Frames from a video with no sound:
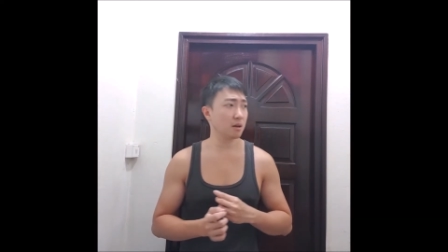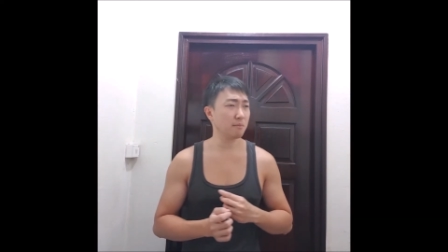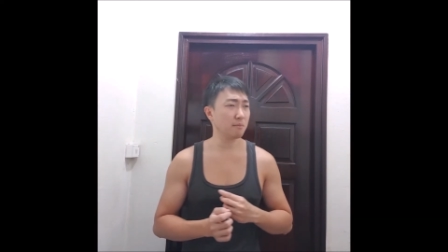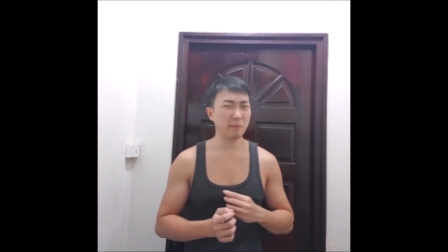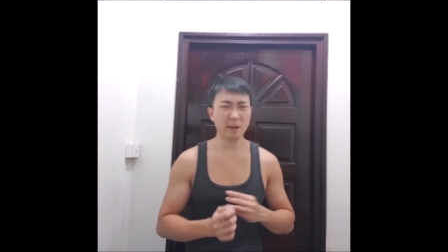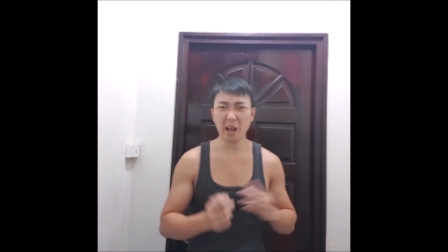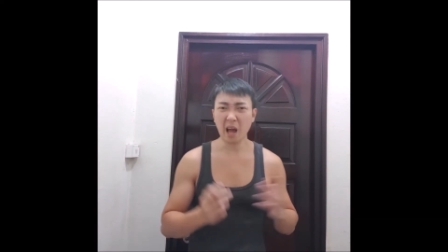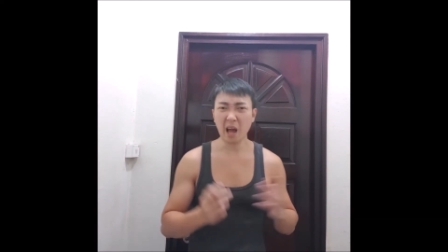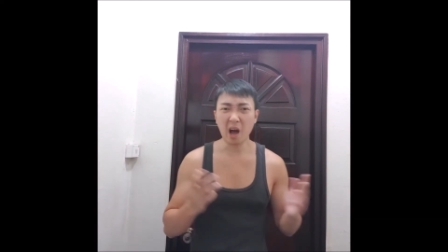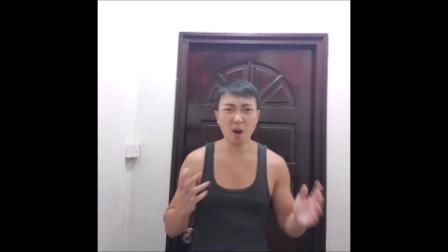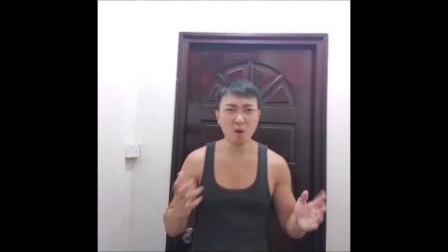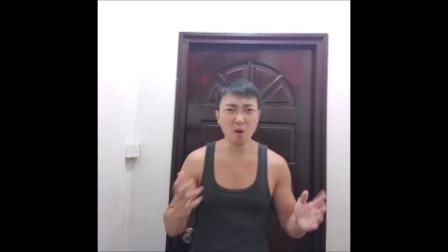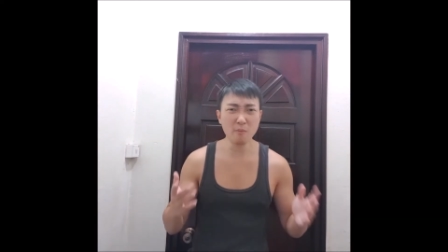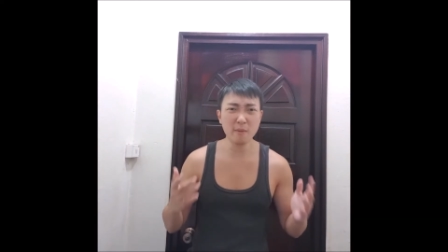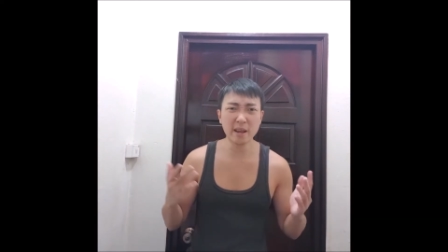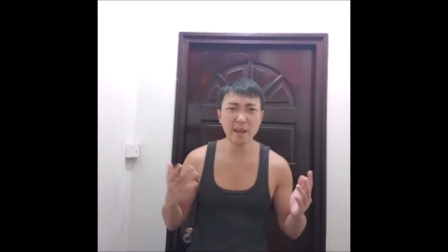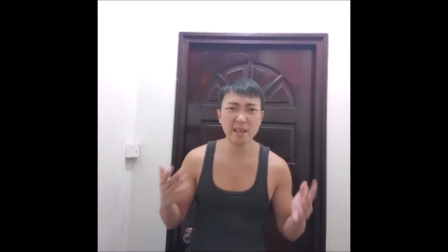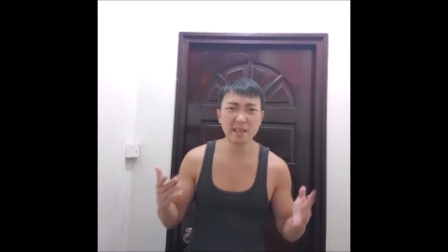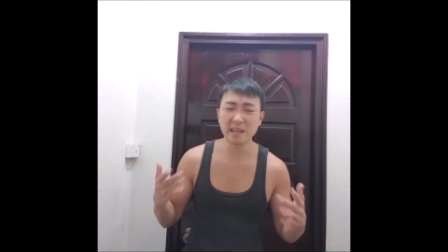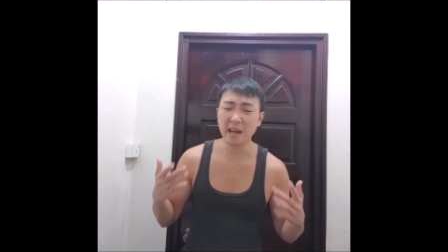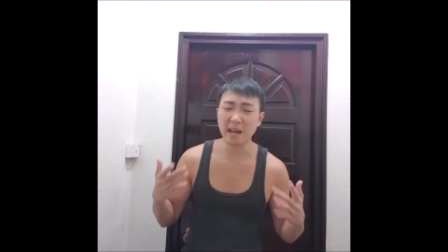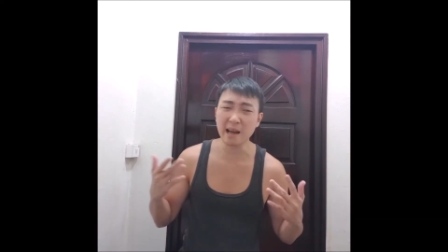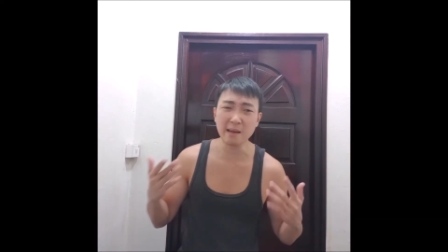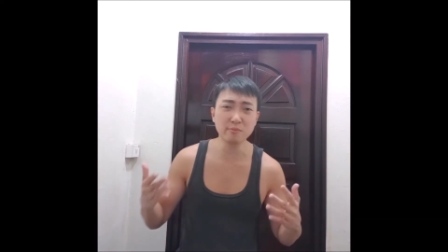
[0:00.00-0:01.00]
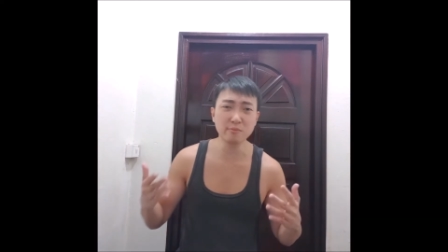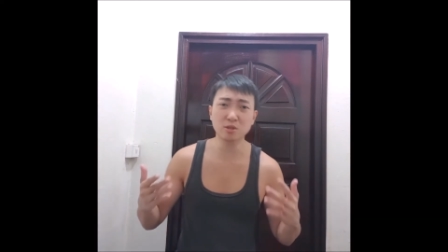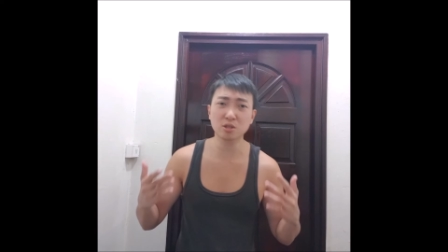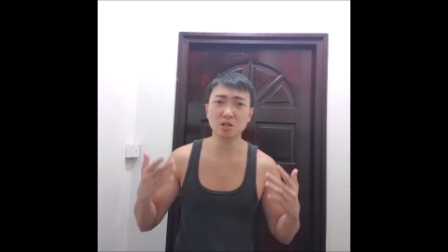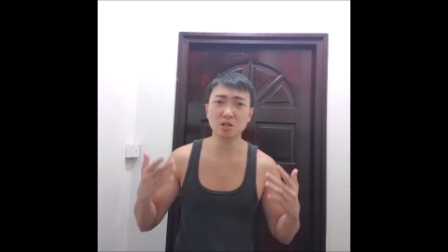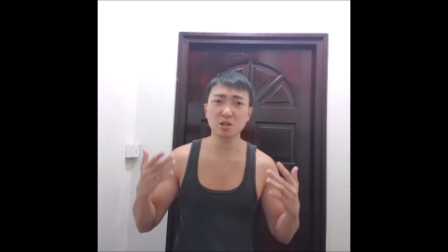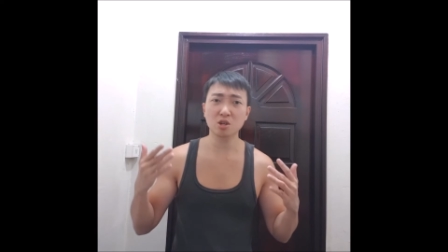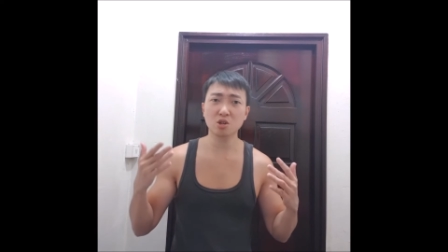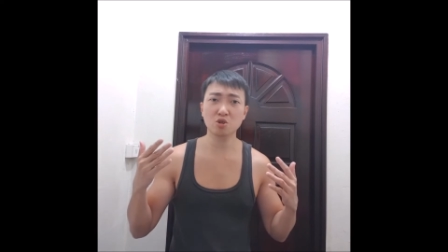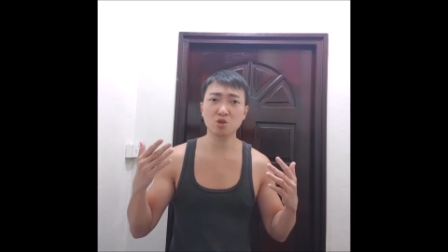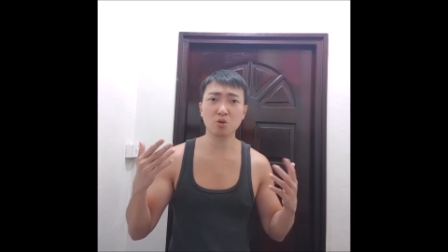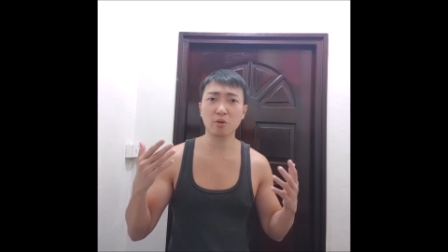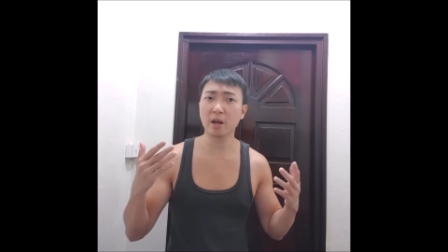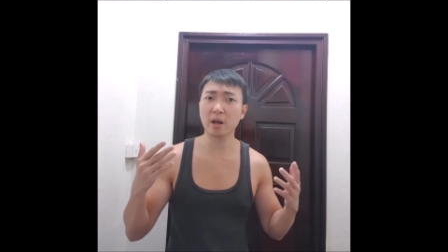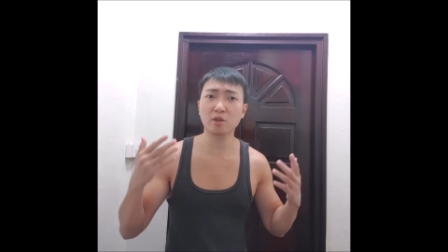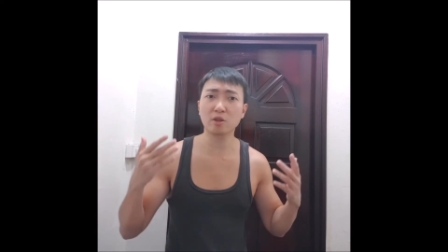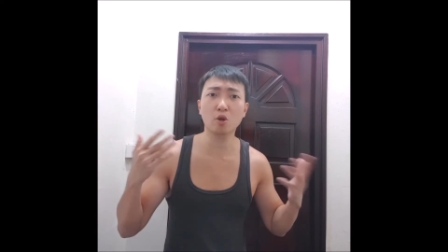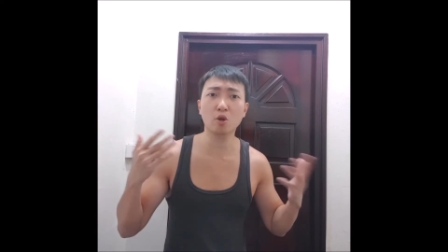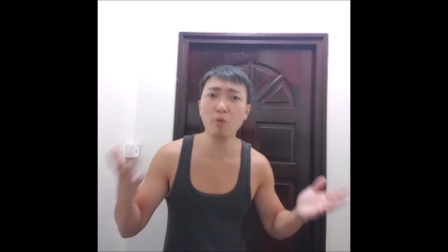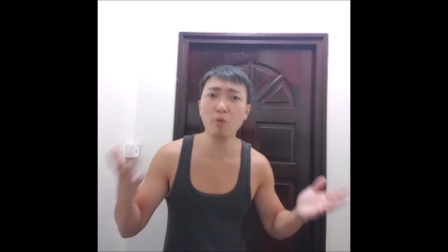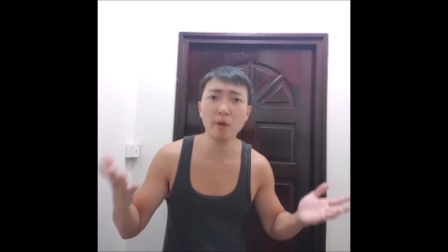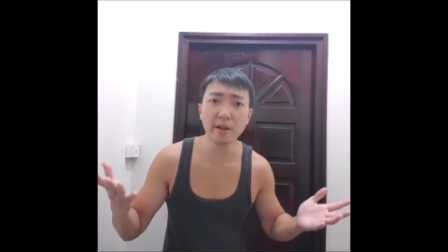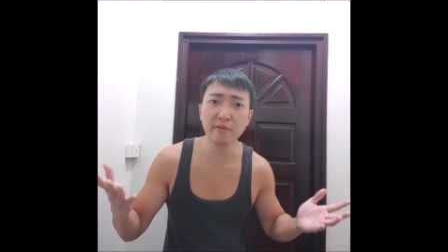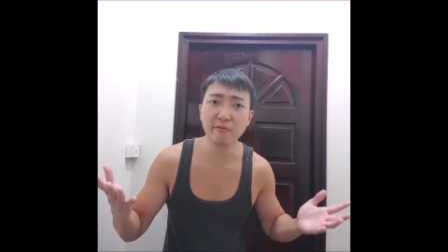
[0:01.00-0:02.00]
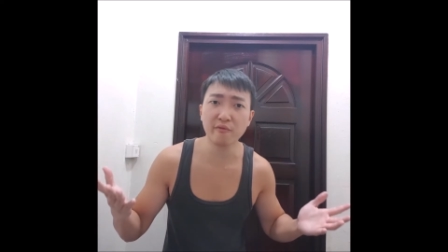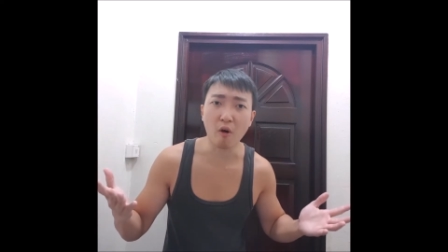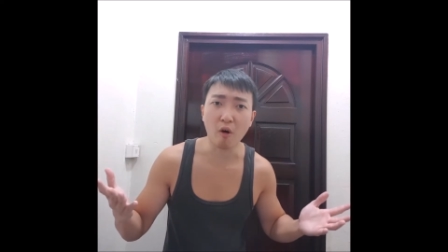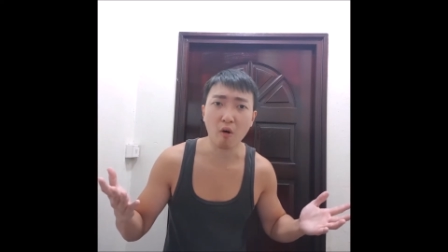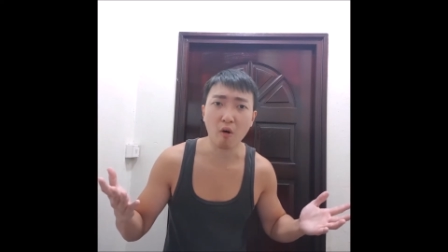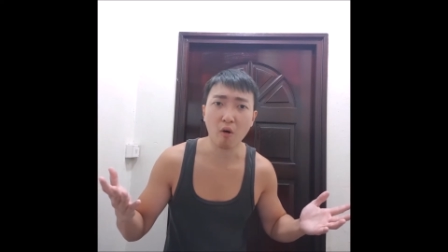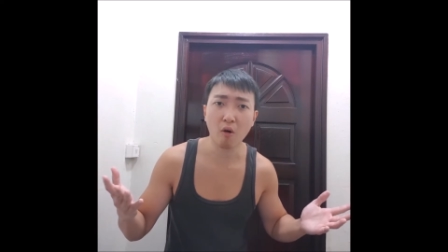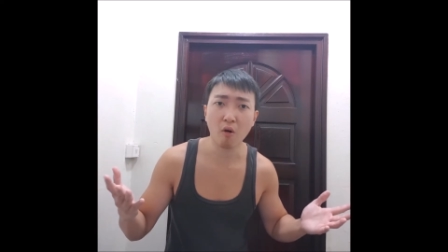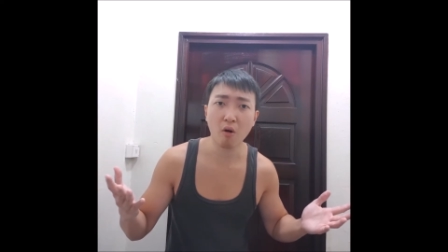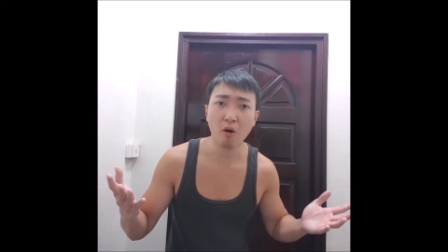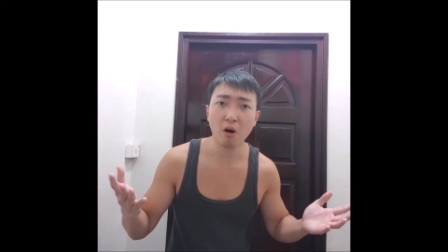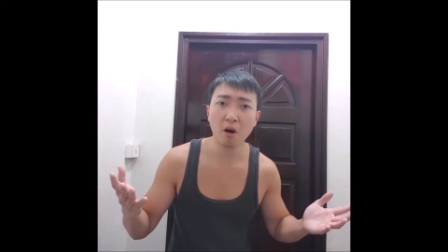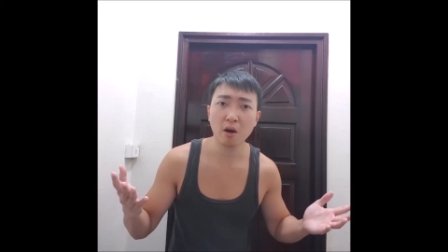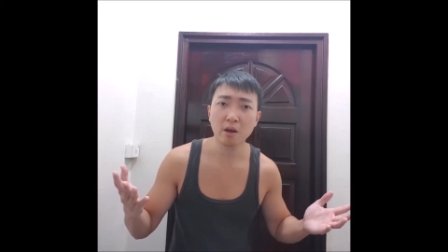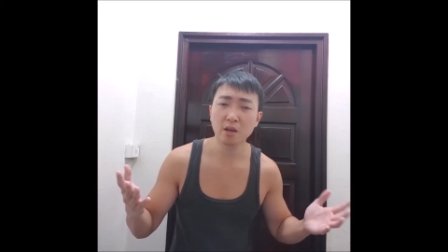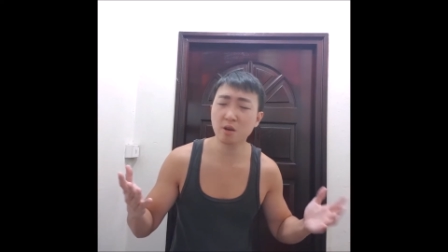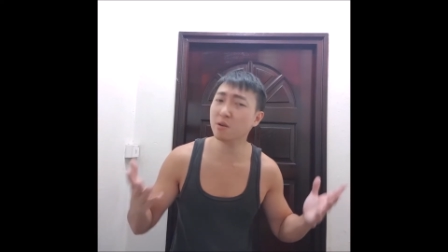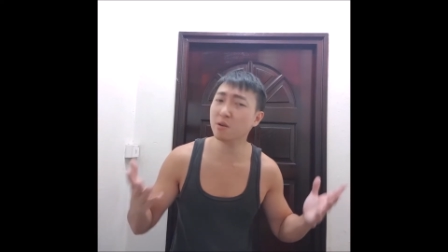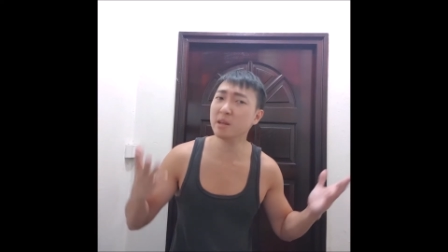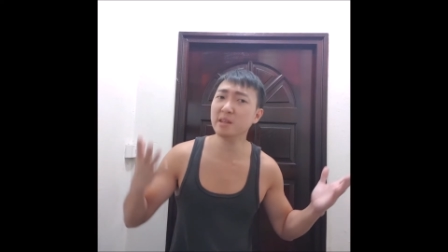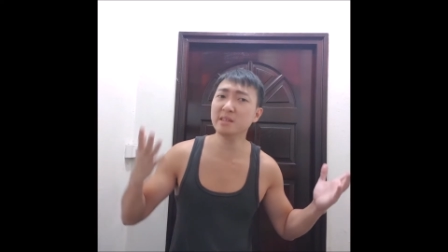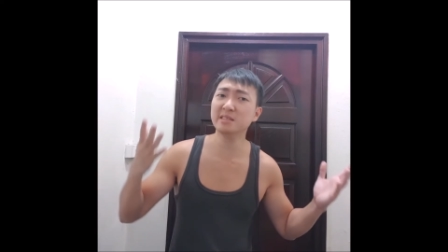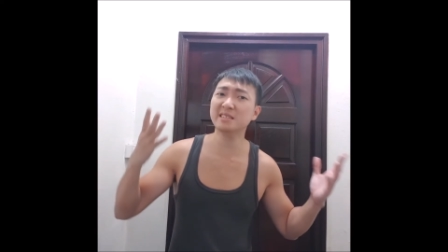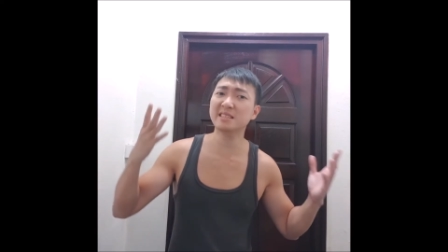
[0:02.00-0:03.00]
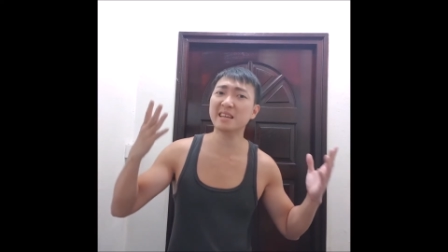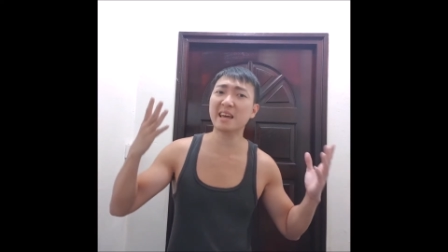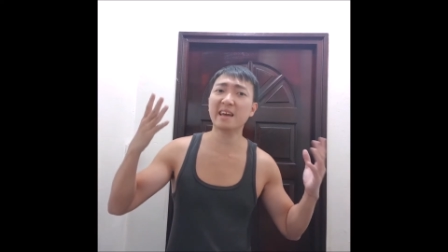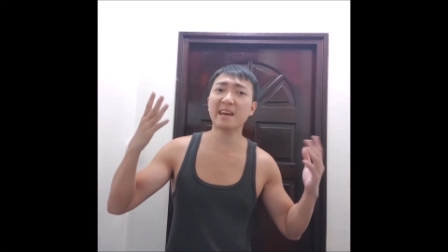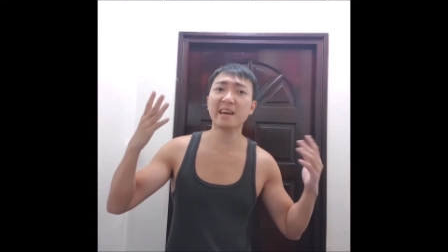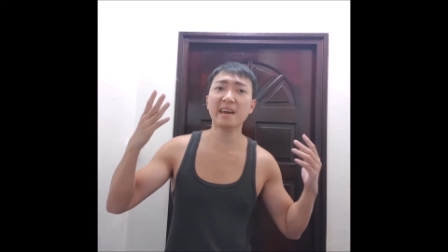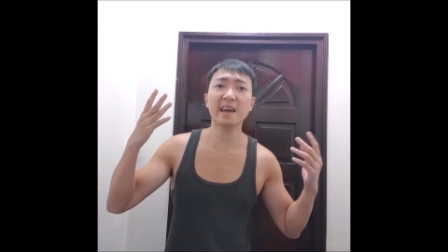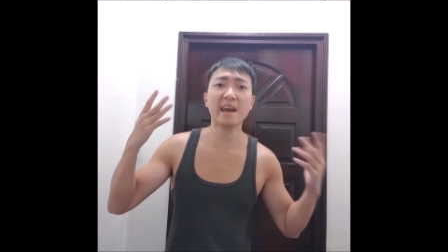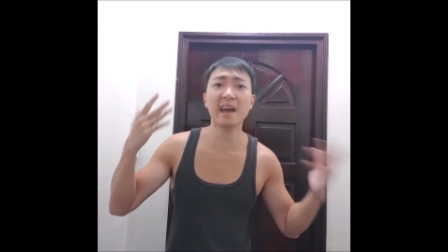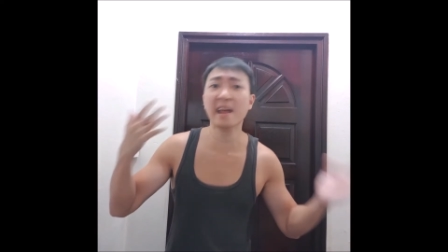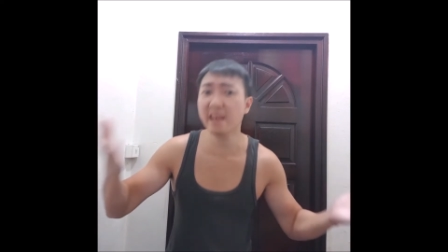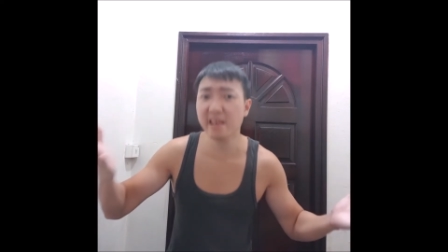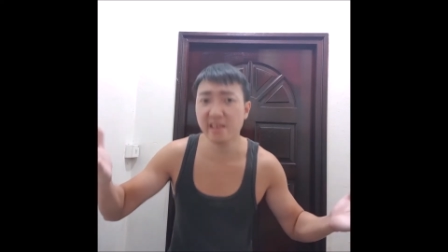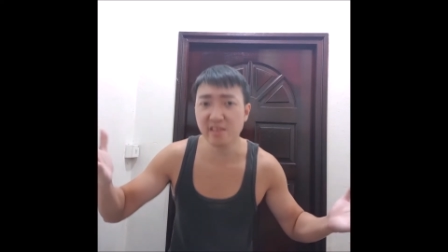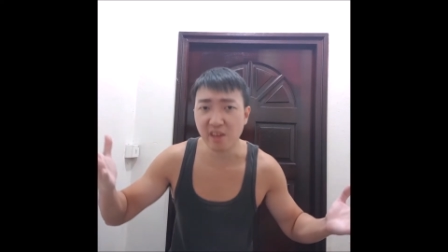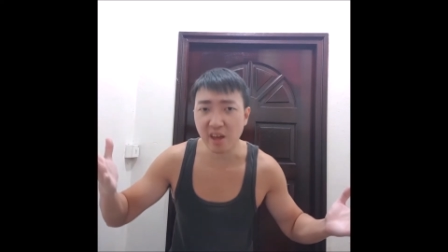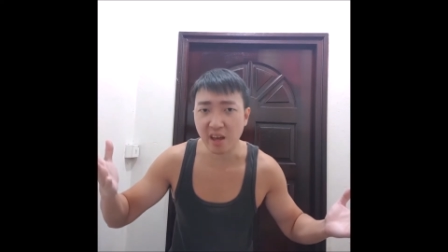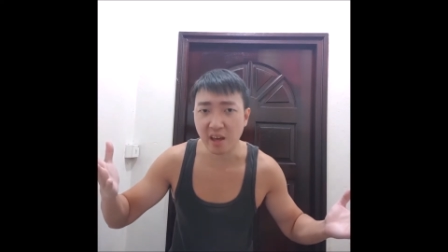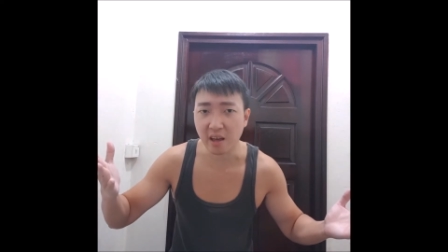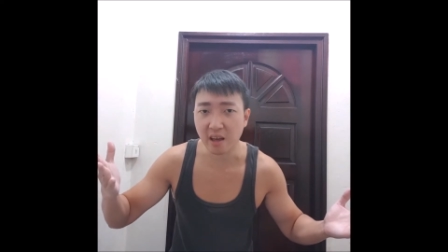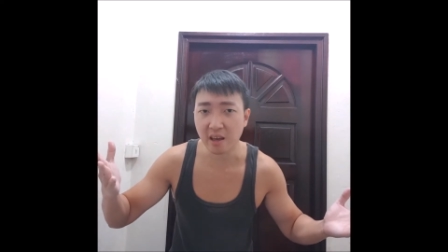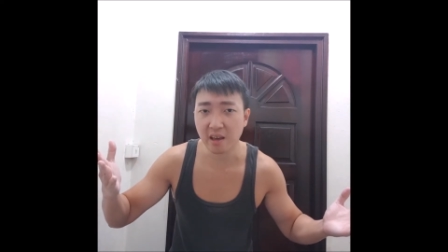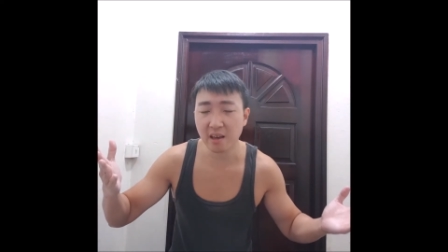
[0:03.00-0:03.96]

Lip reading: but how many times should I do it for? You didn't say anything.